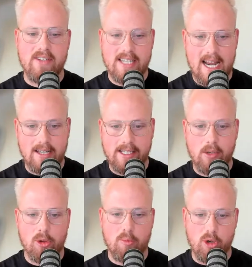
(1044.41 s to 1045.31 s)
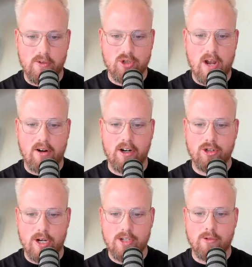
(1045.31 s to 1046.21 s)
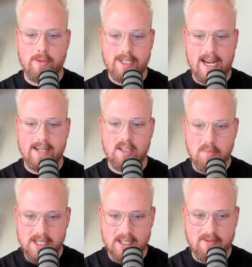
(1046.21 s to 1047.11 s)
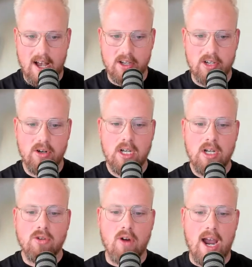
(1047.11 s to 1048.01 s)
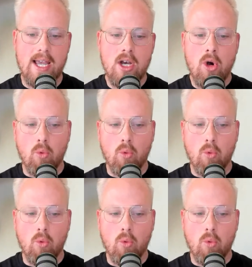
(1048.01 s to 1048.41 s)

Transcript: and data leader with a proven track record of transforming data into business value, right?